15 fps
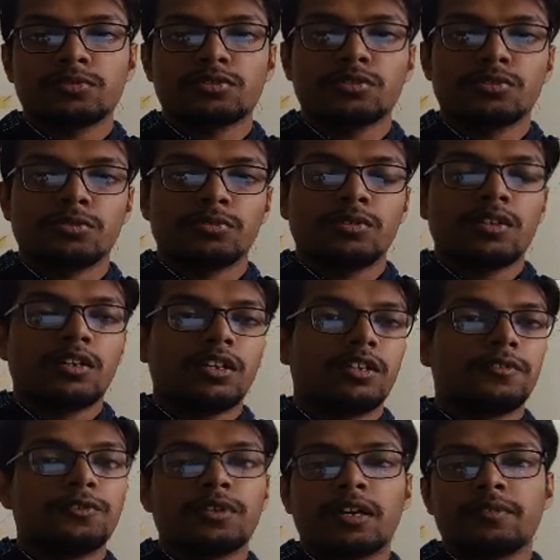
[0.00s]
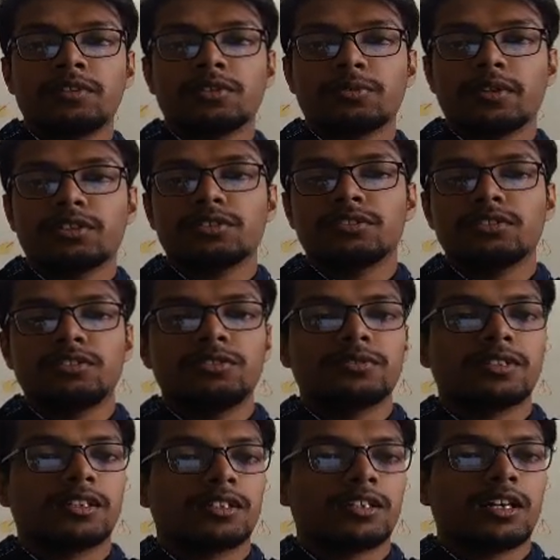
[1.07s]
So if you have any questions, you
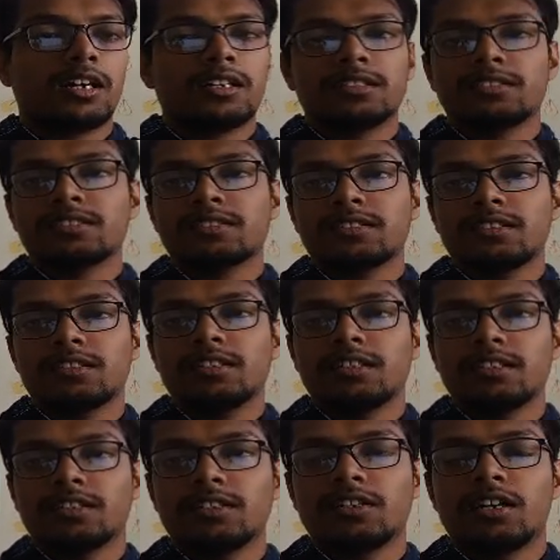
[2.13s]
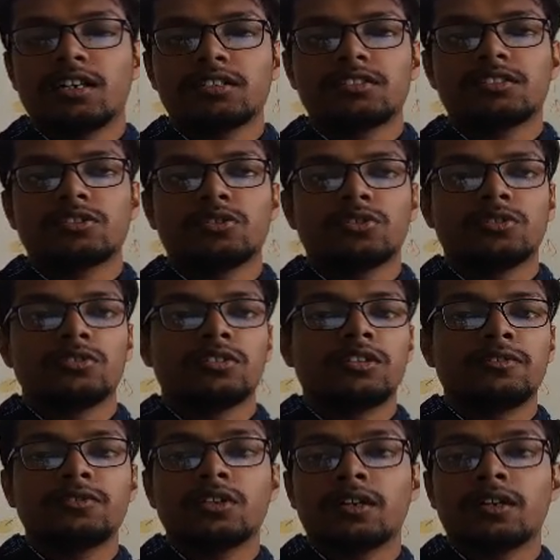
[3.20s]
can ask us, or if you